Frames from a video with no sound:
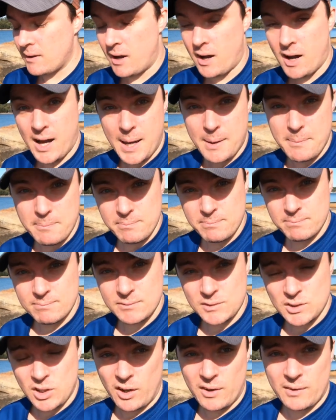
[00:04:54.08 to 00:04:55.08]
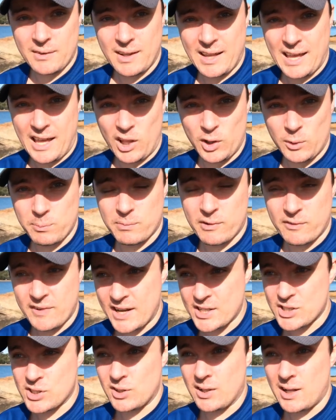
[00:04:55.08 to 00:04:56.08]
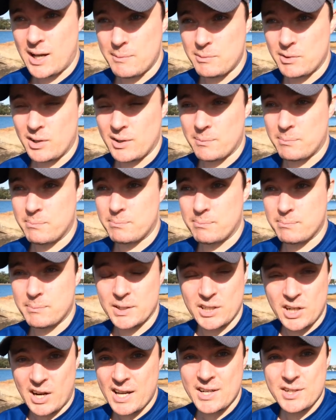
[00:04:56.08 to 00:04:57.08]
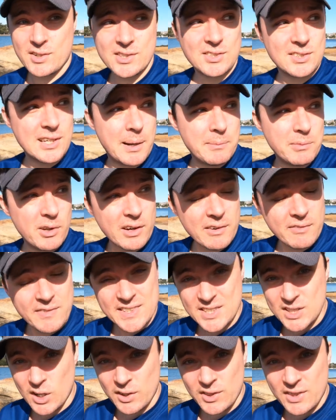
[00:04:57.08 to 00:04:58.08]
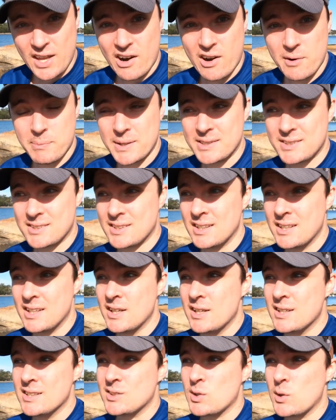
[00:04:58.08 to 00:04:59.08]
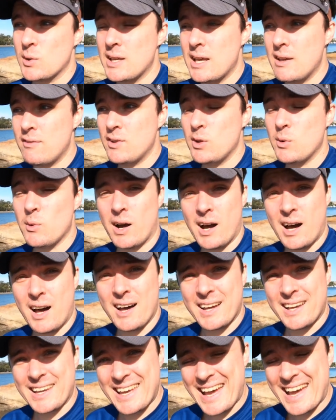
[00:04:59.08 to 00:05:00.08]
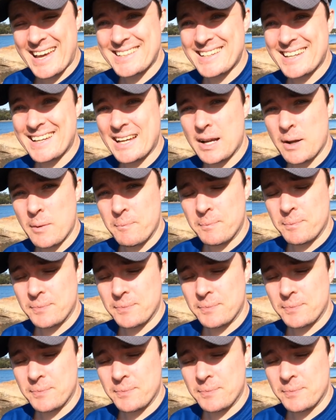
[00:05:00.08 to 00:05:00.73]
I'm not a health professional. I'm not a podiatrist. I'm not a physiotherapist. So if you are getting